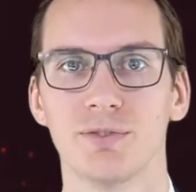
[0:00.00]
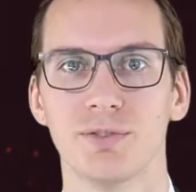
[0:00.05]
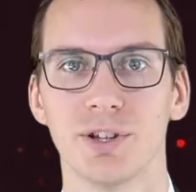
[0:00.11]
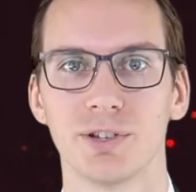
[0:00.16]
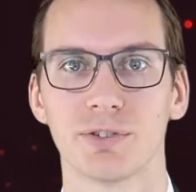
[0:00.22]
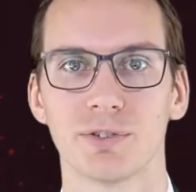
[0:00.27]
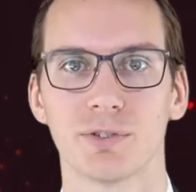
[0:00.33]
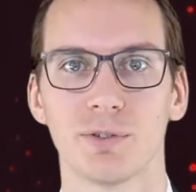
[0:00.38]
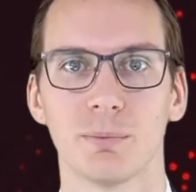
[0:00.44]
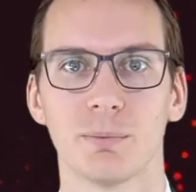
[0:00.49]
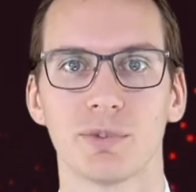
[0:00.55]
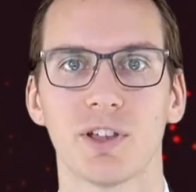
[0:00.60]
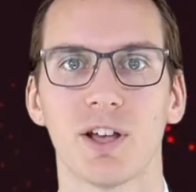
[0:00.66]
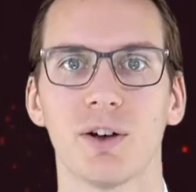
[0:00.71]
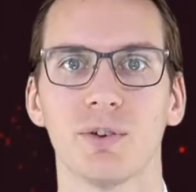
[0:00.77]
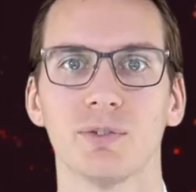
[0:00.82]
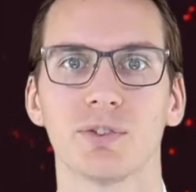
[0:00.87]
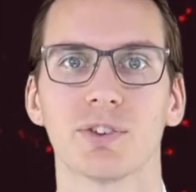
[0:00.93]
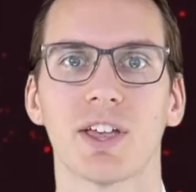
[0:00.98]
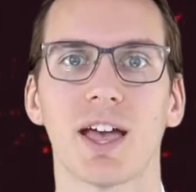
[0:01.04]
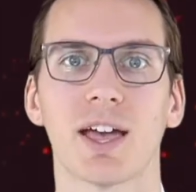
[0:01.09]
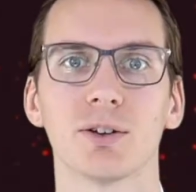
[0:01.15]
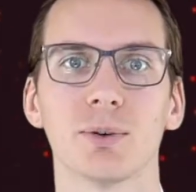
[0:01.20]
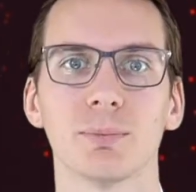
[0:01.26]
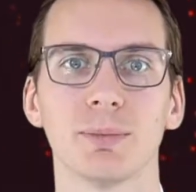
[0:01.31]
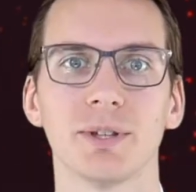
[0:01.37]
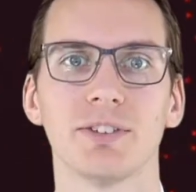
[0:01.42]
Risks themselves
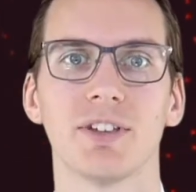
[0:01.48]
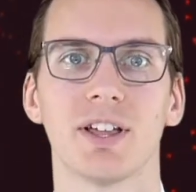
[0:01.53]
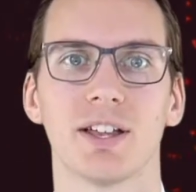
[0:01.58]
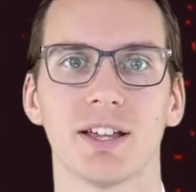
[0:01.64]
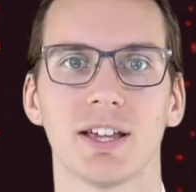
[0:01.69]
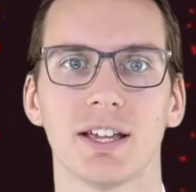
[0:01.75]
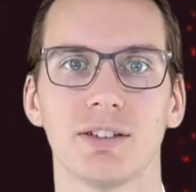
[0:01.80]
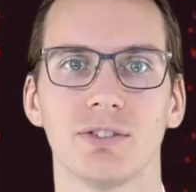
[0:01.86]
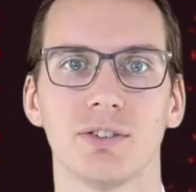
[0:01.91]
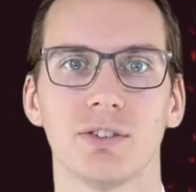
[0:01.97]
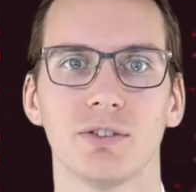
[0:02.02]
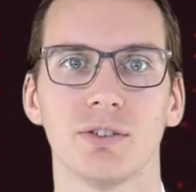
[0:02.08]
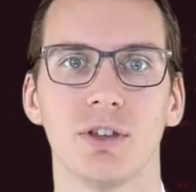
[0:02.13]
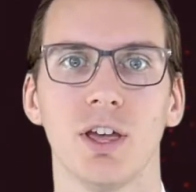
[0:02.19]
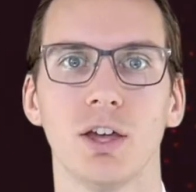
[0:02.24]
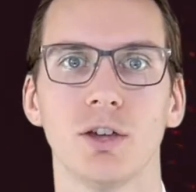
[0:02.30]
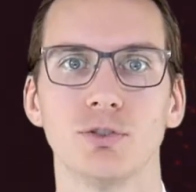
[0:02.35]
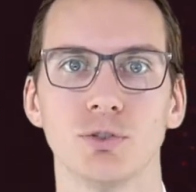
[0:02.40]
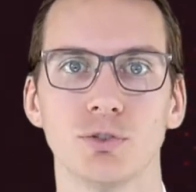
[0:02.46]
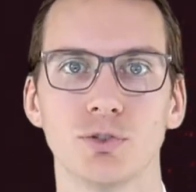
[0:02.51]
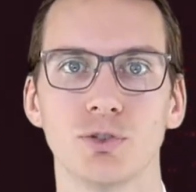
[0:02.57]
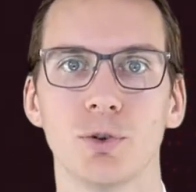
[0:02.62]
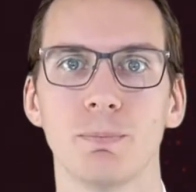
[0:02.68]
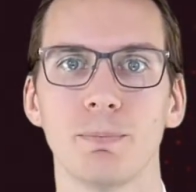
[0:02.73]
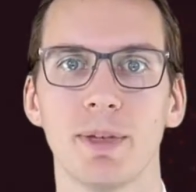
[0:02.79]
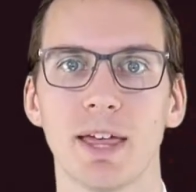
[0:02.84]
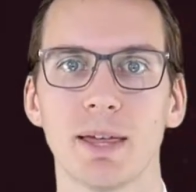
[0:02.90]
cannot be delegated. You
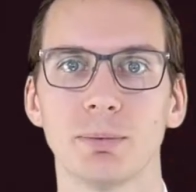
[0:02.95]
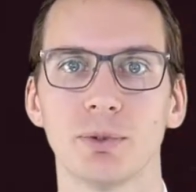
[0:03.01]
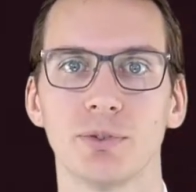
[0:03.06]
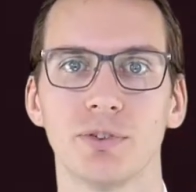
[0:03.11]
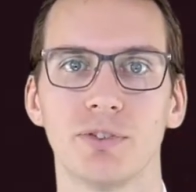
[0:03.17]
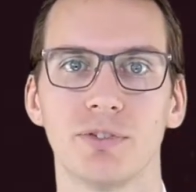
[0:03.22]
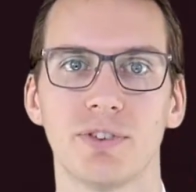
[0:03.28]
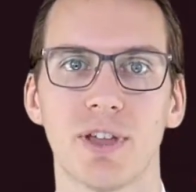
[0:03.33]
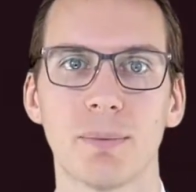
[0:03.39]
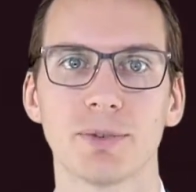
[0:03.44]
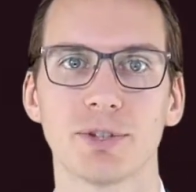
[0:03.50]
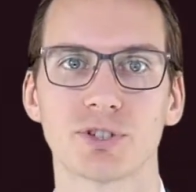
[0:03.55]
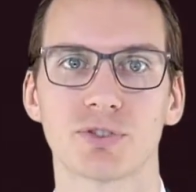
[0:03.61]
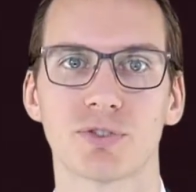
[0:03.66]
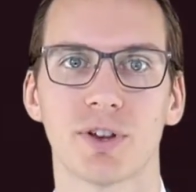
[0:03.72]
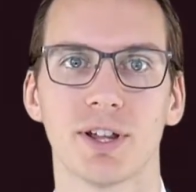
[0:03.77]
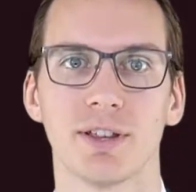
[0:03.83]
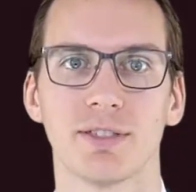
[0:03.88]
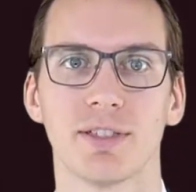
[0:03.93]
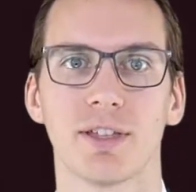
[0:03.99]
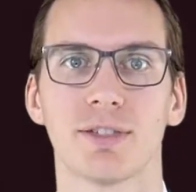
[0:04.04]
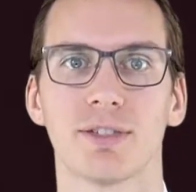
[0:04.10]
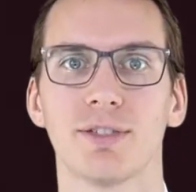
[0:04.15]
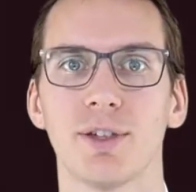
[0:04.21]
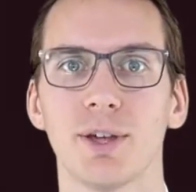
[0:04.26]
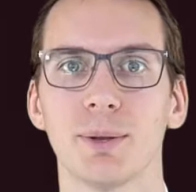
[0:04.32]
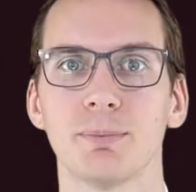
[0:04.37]
should be able to demonstrate
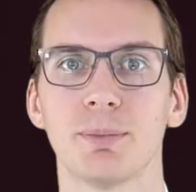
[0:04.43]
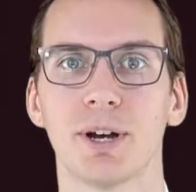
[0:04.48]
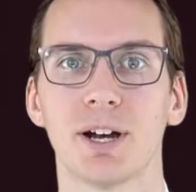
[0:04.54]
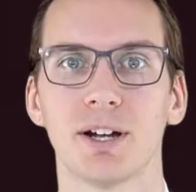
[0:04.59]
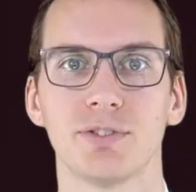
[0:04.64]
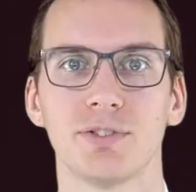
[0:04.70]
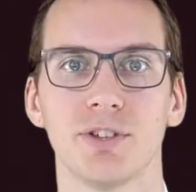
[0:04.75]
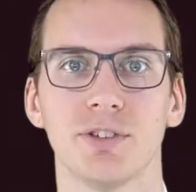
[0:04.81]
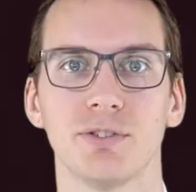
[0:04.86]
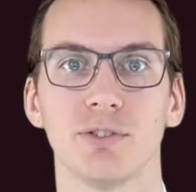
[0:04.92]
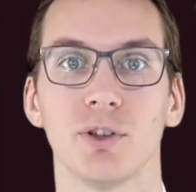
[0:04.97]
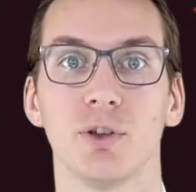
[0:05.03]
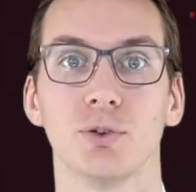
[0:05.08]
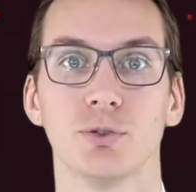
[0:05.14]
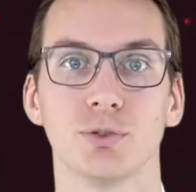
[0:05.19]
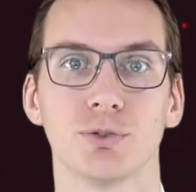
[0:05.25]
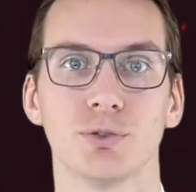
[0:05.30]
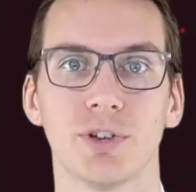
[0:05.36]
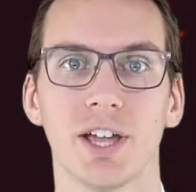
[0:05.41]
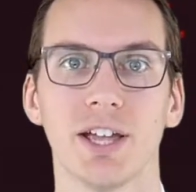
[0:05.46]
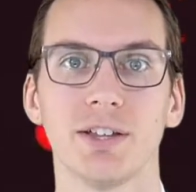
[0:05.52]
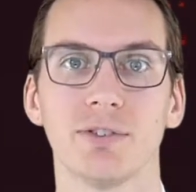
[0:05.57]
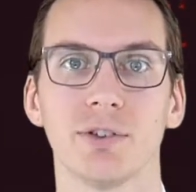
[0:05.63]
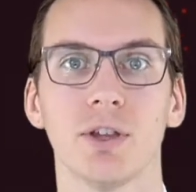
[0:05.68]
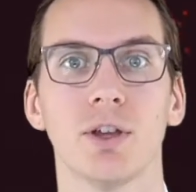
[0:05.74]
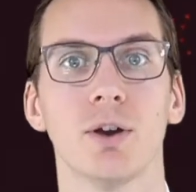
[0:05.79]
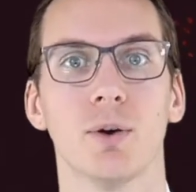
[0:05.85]
that third parties who
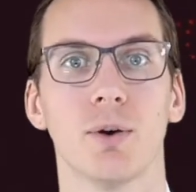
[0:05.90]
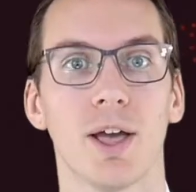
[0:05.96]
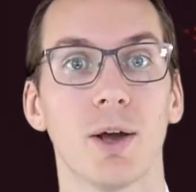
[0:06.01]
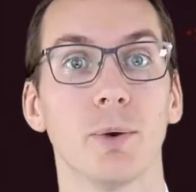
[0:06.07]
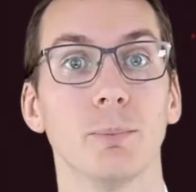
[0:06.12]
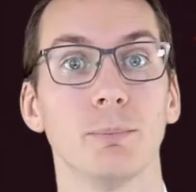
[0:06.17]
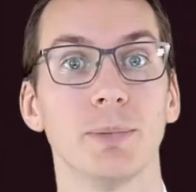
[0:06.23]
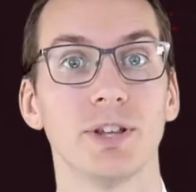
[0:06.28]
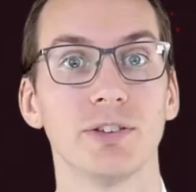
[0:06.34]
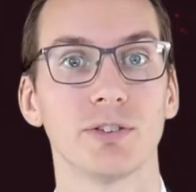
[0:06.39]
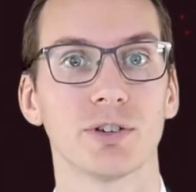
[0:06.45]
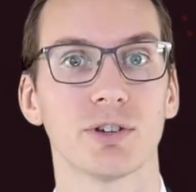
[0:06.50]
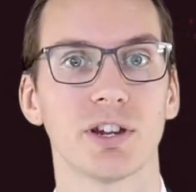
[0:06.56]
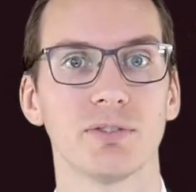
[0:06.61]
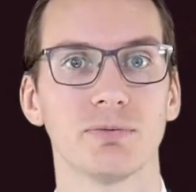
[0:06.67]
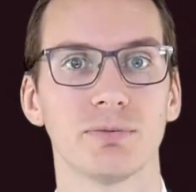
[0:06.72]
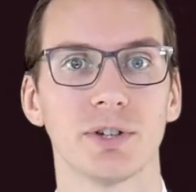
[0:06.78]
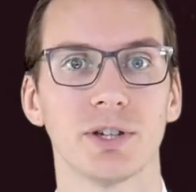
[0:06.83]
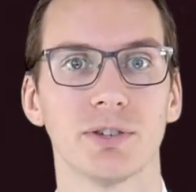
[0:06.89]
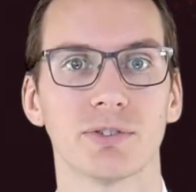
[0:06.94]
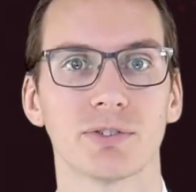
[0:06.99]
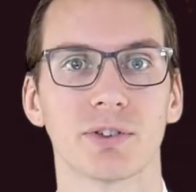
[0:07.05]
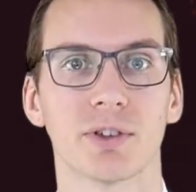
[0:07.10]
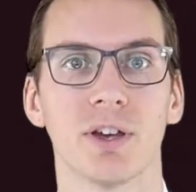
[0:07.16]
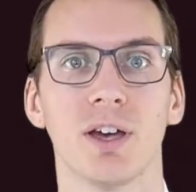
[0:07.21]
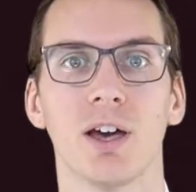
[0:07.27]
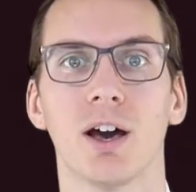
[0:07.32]
create or help mitigate
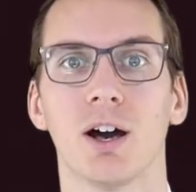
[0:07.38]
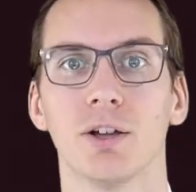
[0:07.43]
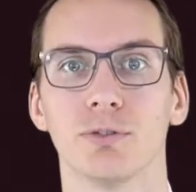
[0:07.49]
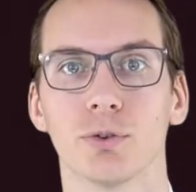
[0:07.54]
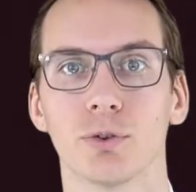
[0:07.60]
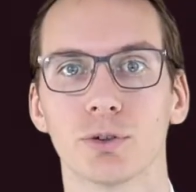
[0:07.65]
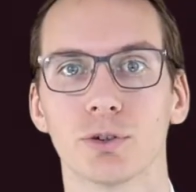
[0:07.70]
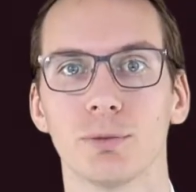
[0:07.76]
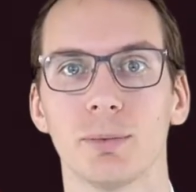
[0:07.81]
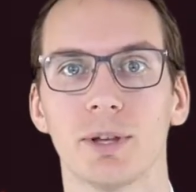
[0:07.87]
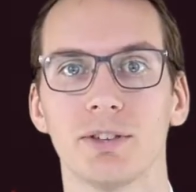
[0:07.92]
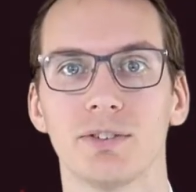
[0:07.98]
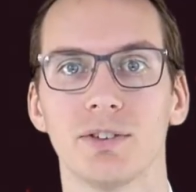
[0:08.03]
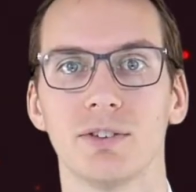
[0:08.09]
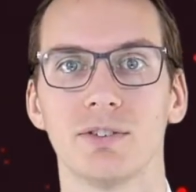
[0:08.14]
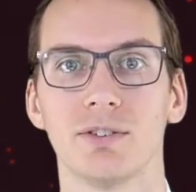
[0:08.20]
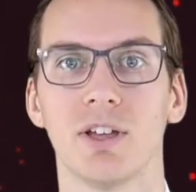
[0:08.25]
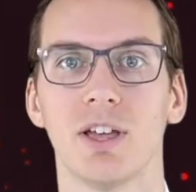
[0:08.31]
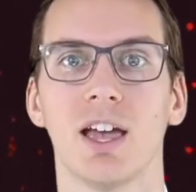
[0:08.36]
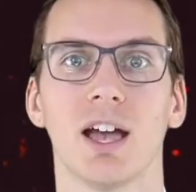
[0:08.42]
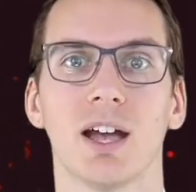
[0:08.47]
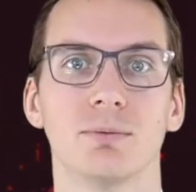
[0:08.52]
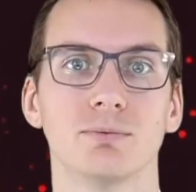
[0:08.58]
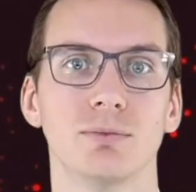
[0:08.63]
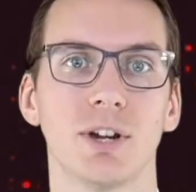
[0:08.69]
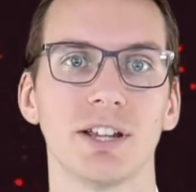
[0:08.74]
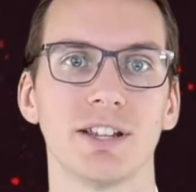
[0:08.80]
risk are documented
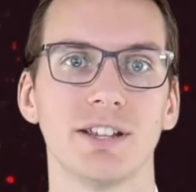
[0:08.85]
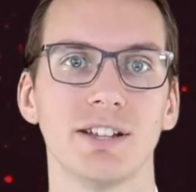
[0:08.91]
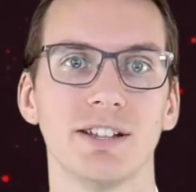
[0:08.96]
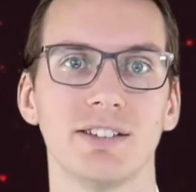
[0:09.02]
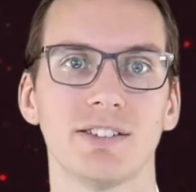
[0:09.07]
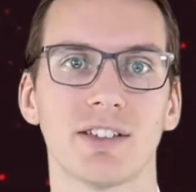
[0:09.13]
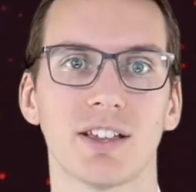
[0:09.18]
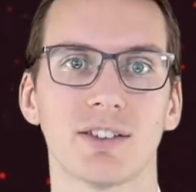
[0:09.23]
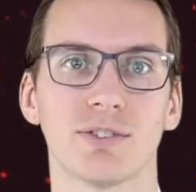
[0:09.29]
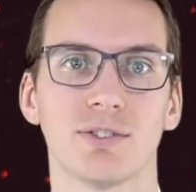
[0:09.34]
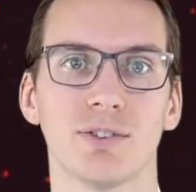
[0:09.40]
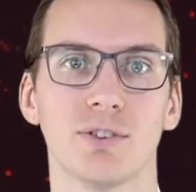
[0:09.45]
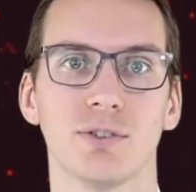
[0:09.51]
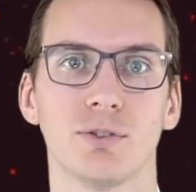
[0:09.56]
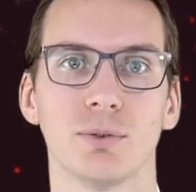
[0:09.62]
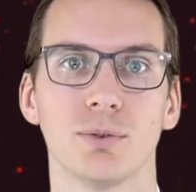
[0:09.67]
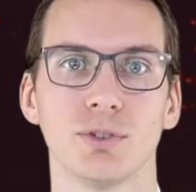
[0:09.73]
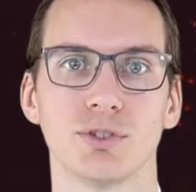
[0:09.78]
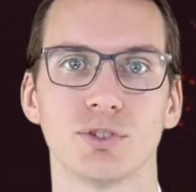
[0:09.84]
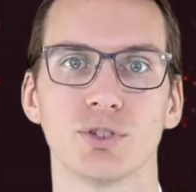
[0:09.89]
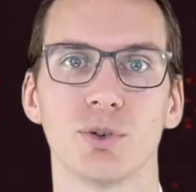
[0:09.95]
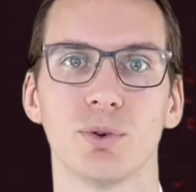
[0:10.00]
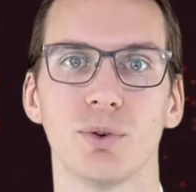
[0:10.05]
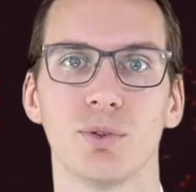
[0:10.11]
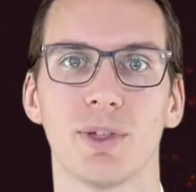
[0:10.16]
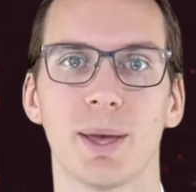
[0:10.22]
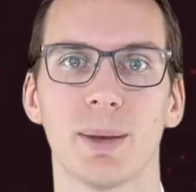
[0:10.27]
and regularly tested to
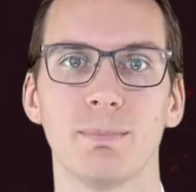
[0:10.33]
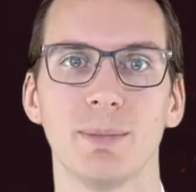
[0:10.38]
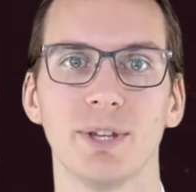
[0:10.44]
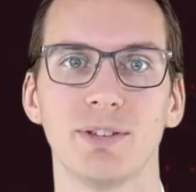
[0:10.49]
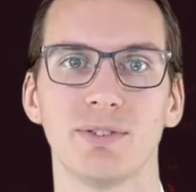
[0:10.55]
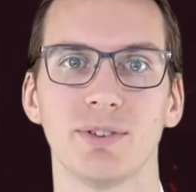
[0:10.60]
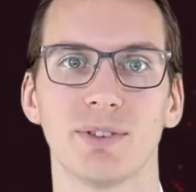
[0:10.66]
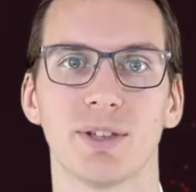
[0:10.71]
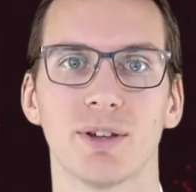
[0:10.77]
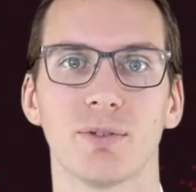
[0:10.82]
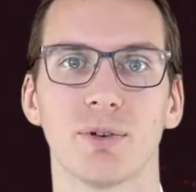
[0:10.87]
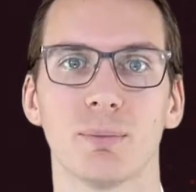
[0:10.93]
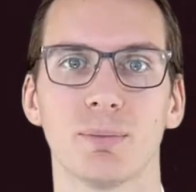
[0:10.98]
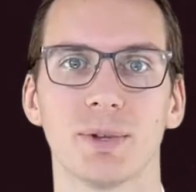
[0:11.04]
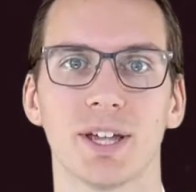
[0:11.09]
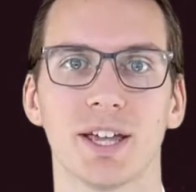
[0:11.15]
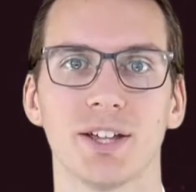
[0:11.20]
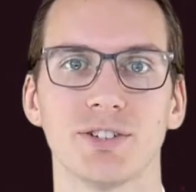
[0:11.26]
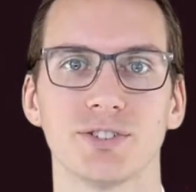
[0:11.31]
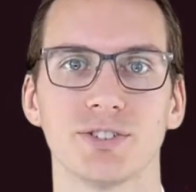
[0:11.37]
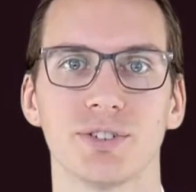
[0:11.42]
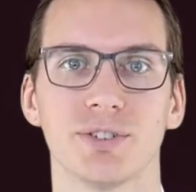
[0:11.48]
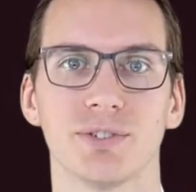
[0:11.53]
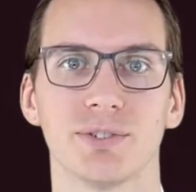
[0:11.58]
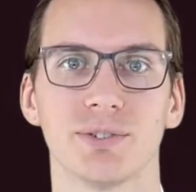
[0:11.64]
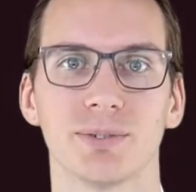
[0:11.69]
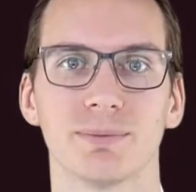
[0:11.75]
ensure they are meeting their
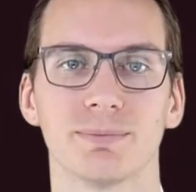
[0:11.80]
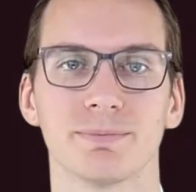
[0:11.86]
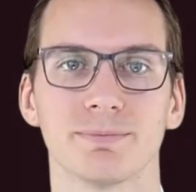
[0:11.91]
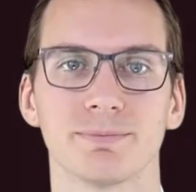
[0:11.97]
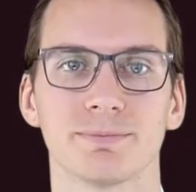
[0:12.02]
obligations.